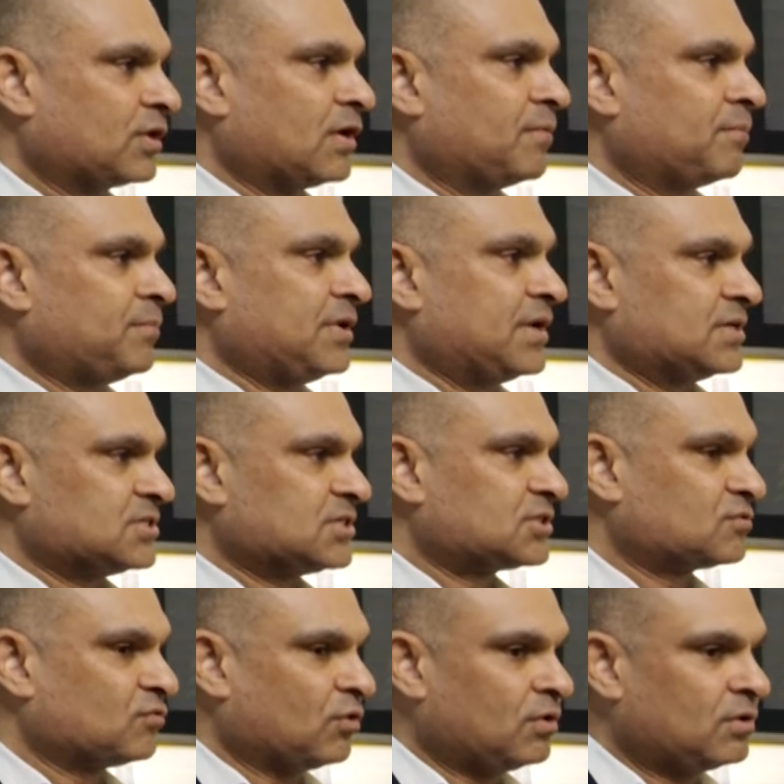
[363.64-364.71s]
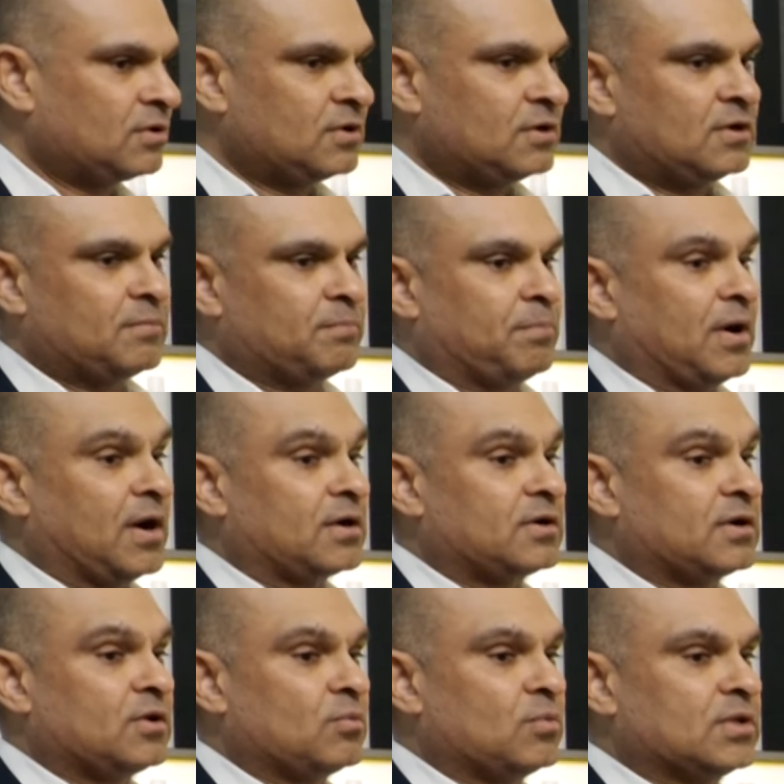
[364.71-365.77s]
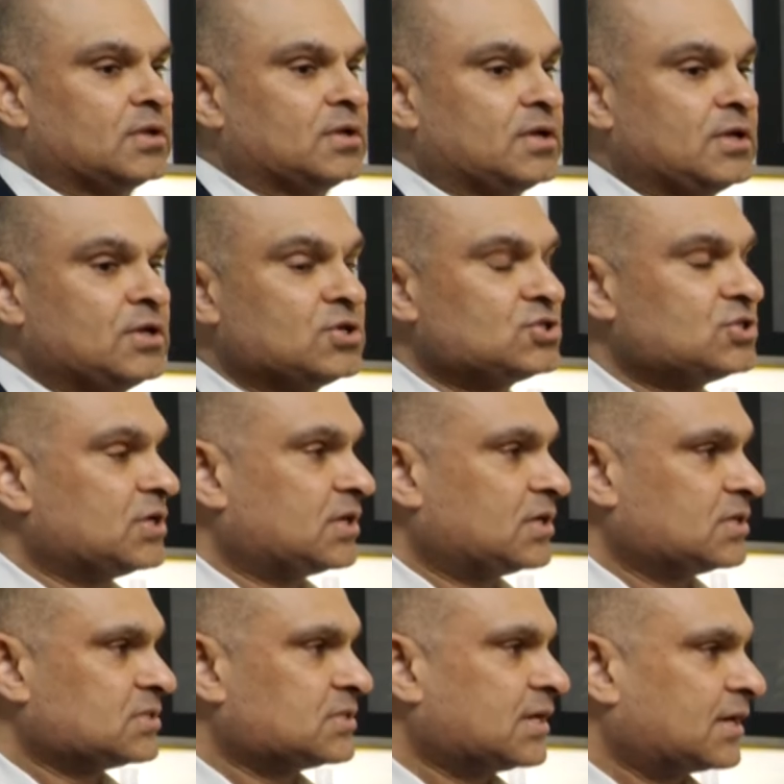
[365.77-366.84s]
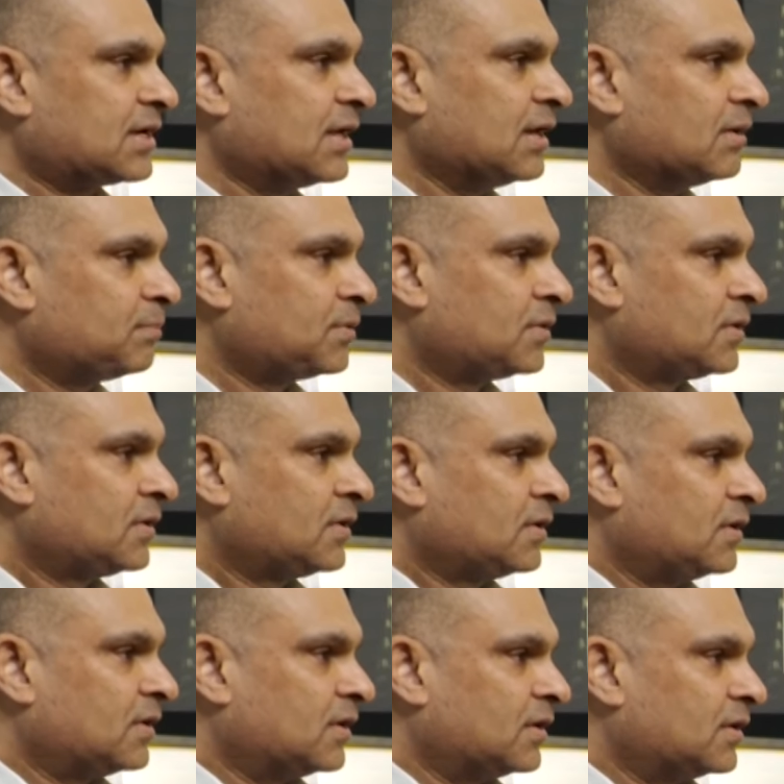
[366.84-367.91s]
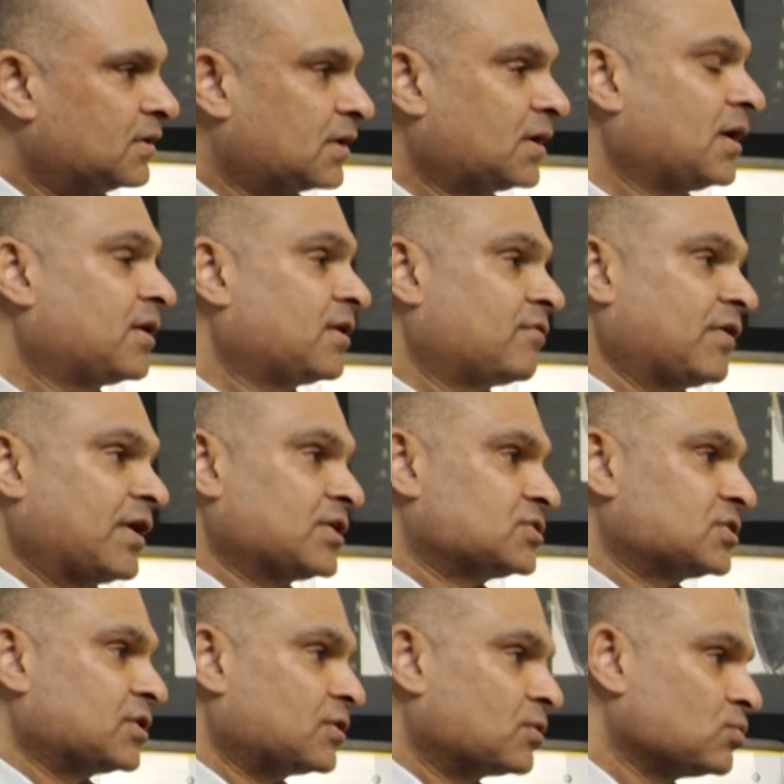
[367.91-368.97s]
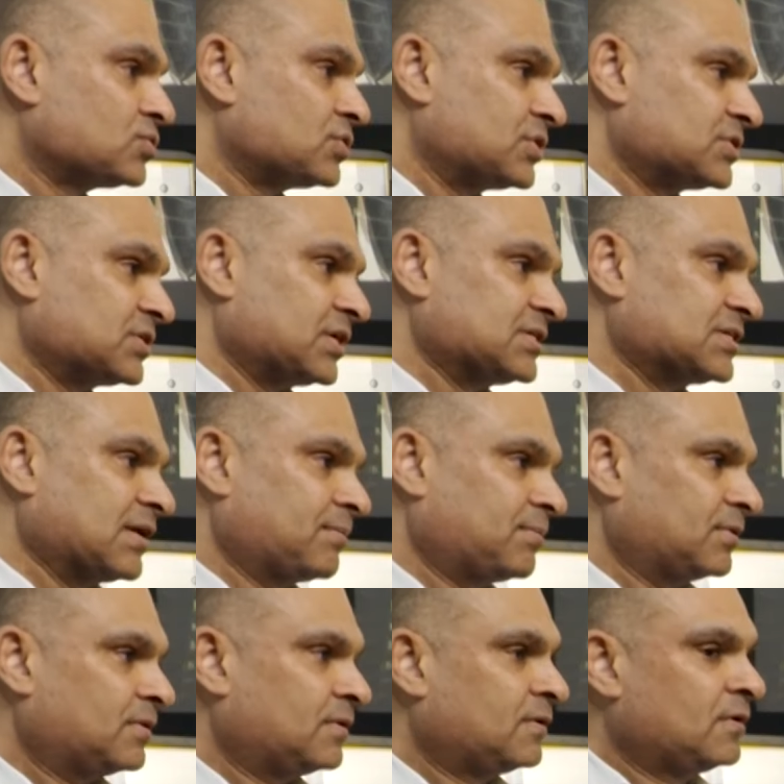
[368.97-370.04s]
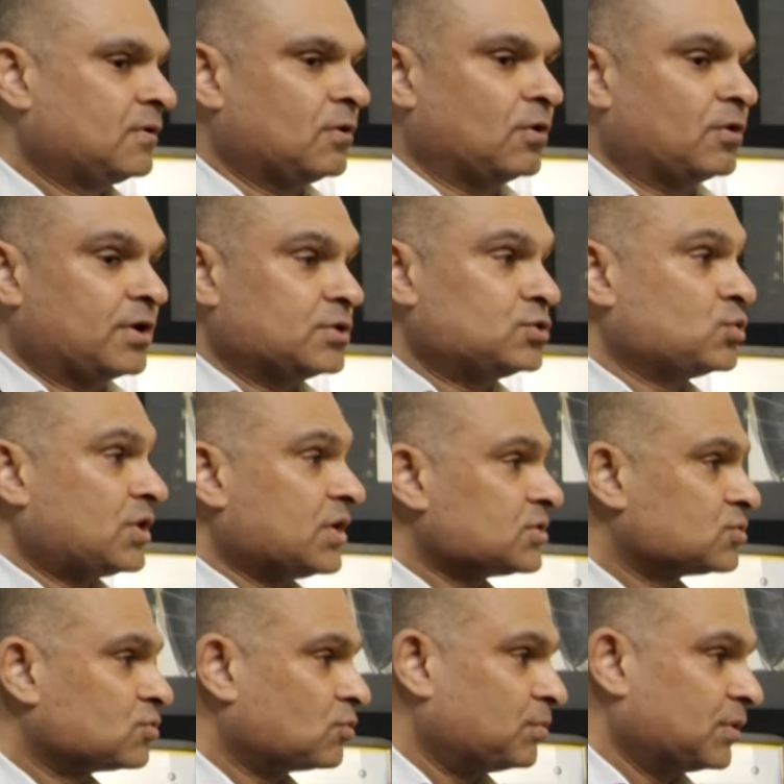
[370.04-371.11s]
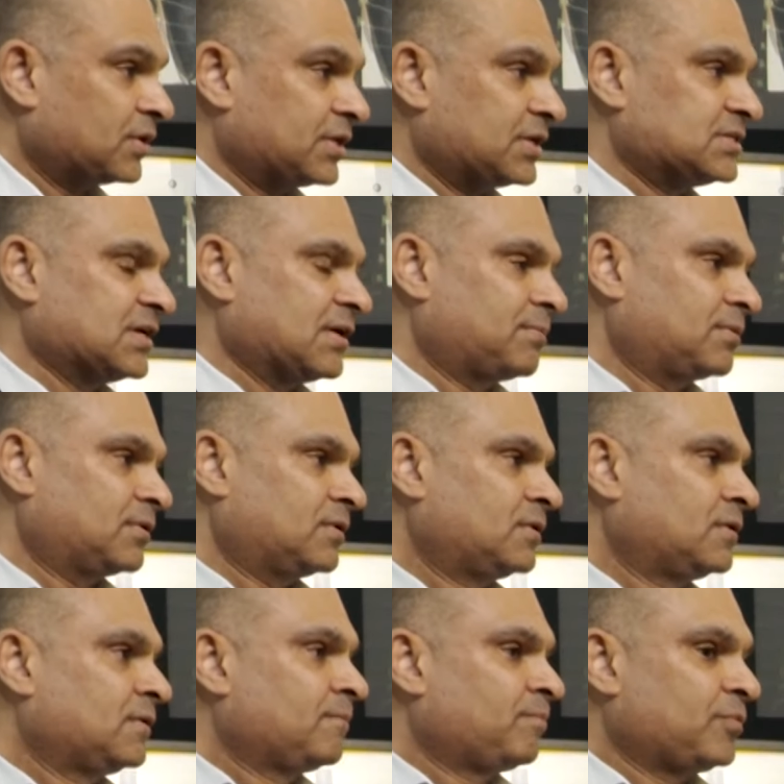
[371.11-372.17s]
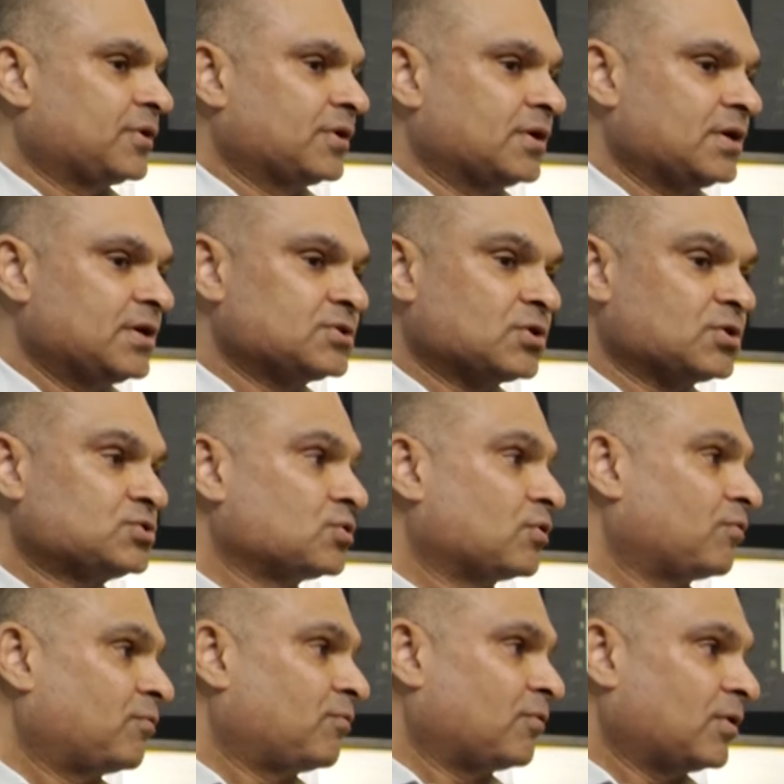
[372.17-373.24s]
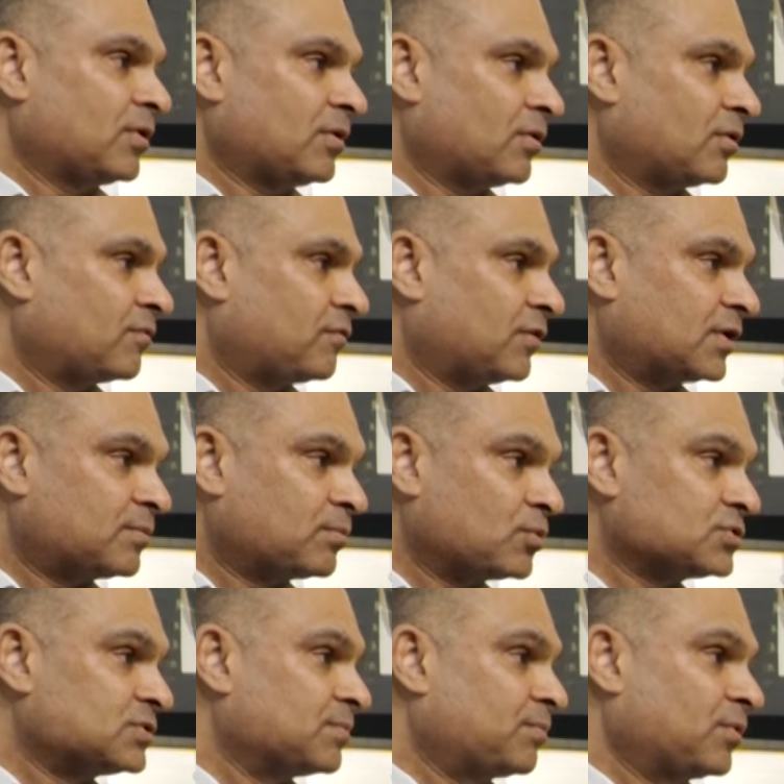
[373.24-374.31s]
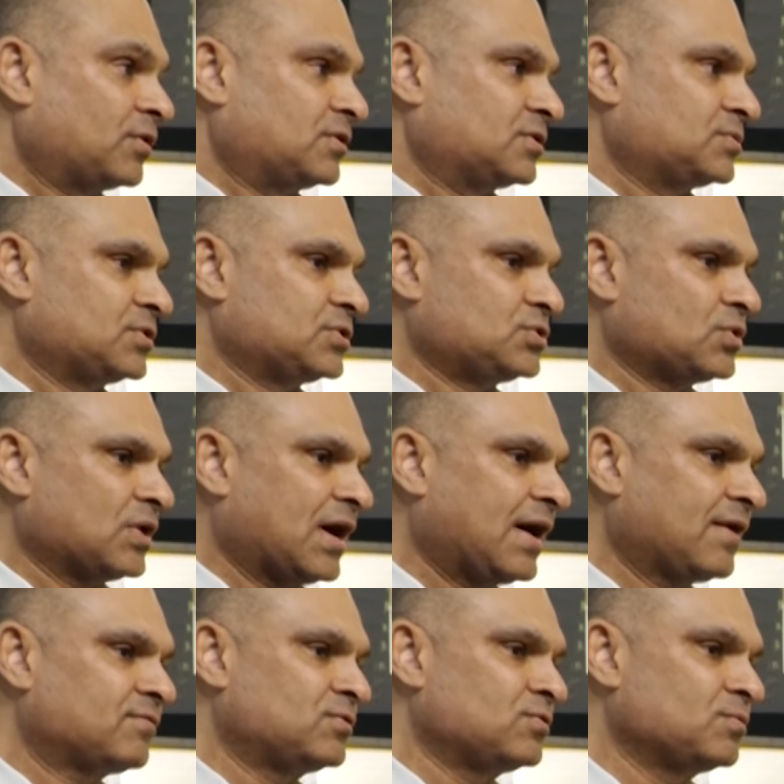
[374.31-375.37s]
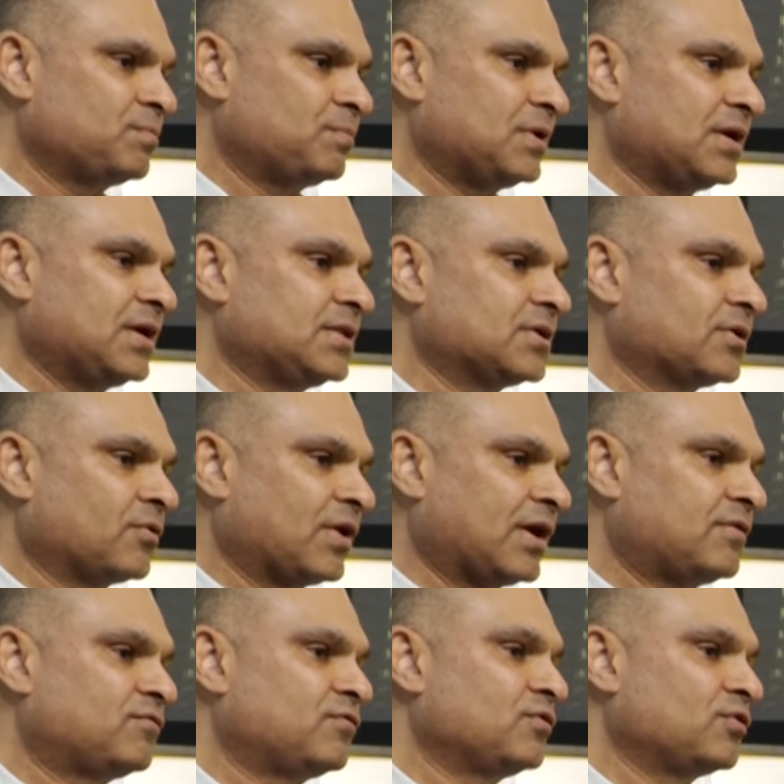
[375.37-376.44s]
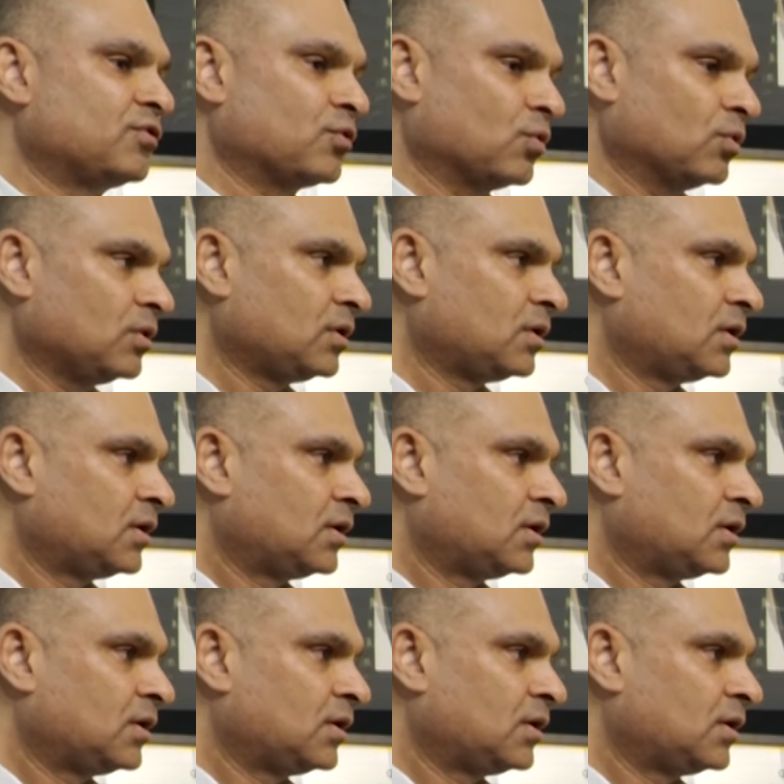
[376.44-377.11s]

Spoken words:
the company exists for, partnering with initiatives that help the country, financial inclusion is an example, or education could be another example, is also of utmost importance, because you have to play the rightful role